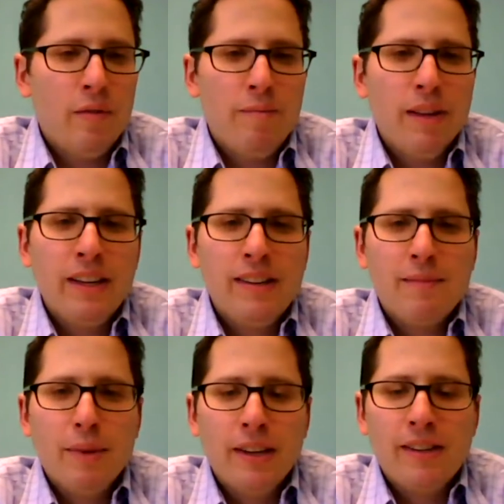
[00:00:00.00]
Millions
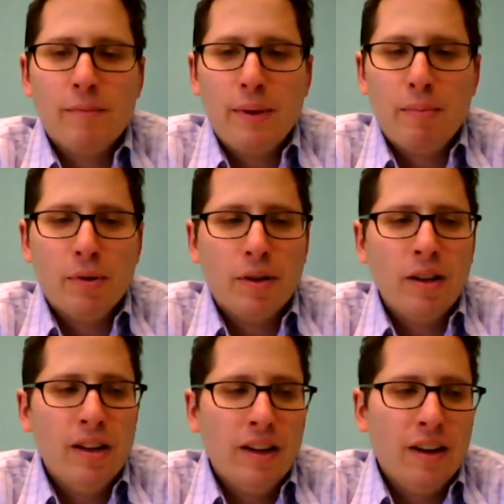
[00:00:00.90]
and millions of people
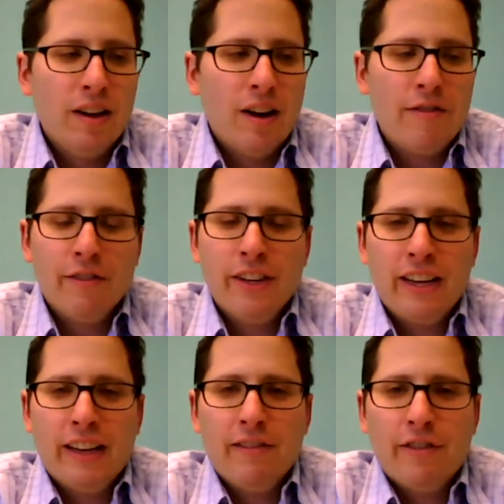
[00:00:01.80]
are
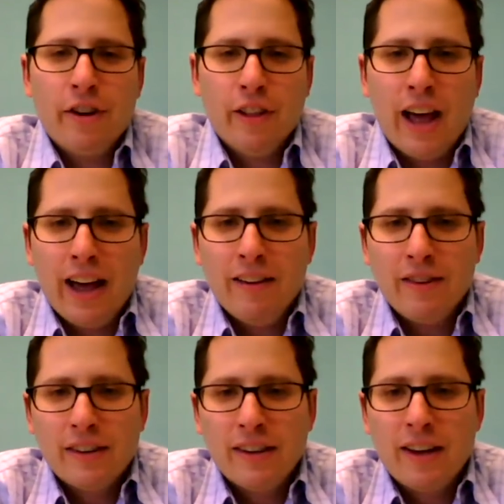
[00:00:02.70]
fleeing for their
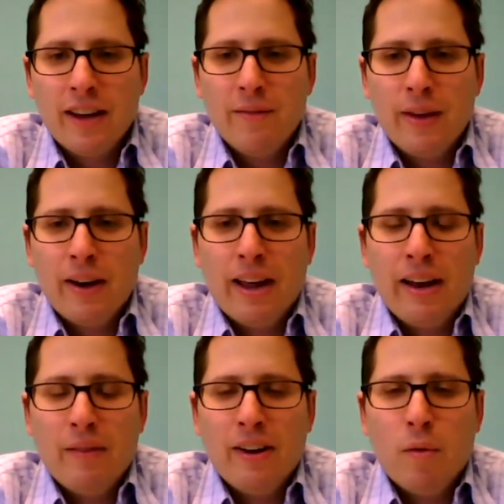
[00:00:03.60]
lives,
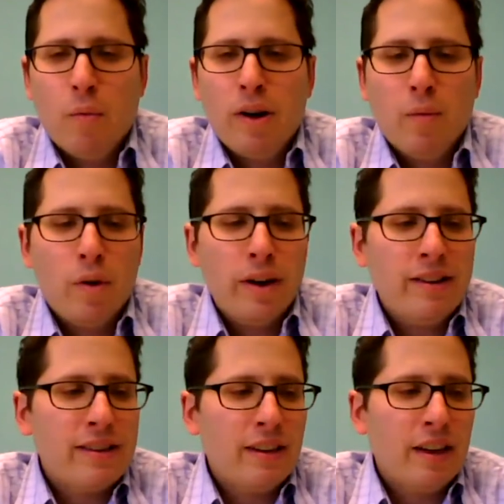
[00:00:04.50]
and what
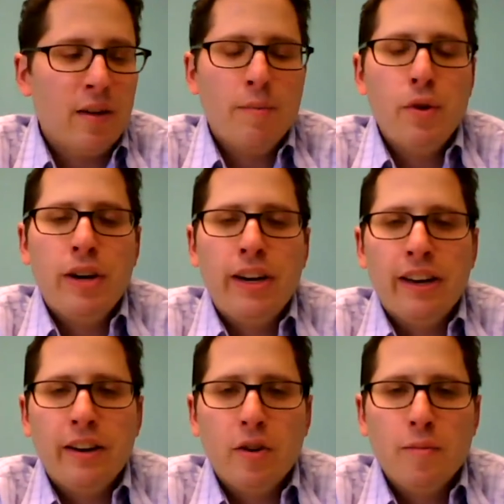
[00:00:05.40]
is a community going
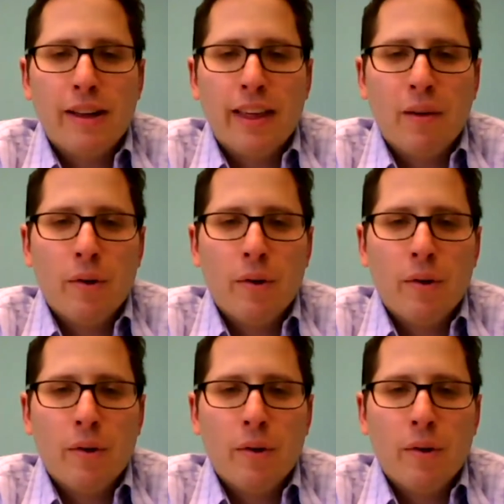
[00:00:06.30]
to do about that?